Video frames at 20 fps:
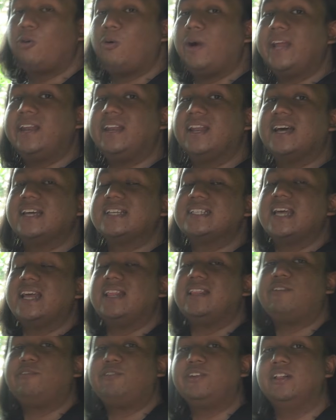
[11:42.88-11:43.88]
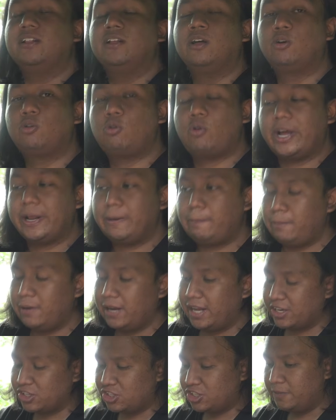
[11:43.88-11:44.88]
quite nice and they feel quite
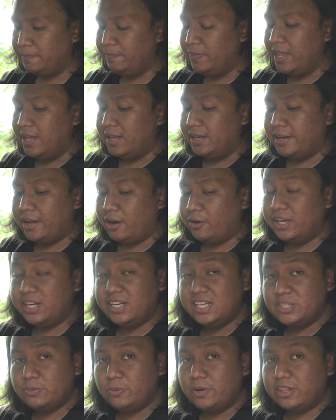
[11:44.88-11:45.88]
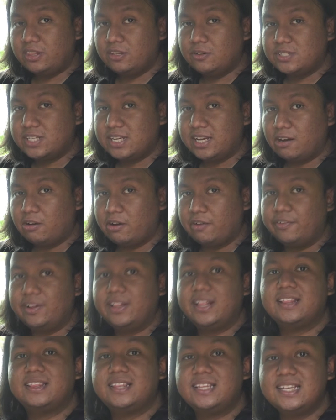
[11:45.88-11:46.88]
plush. Now, it is worth noting,
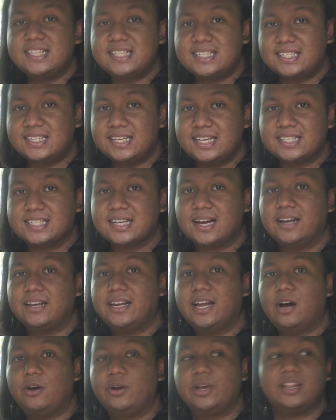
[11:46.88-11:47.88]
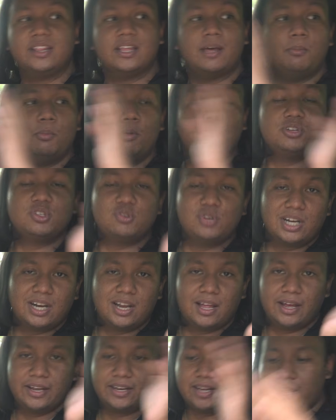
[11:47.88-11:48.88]
however, that these seats are now in their most
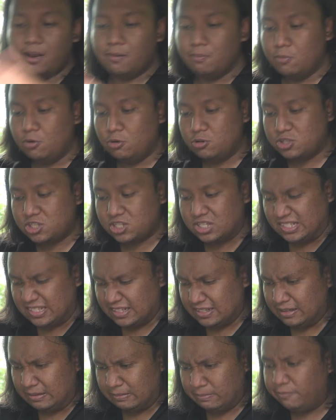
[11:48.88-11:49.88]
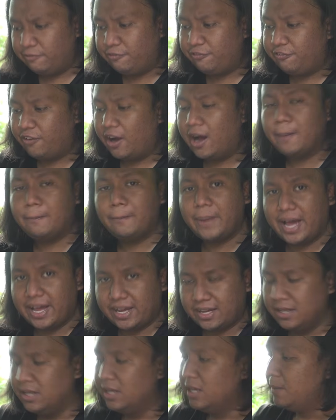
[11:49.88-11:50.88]
reclined and most far
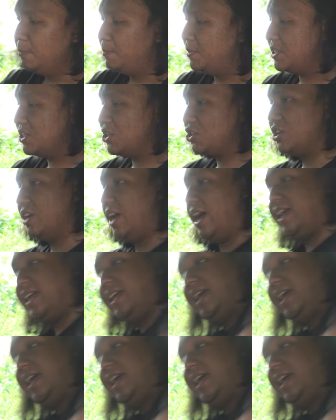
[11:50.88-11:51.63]
back position. I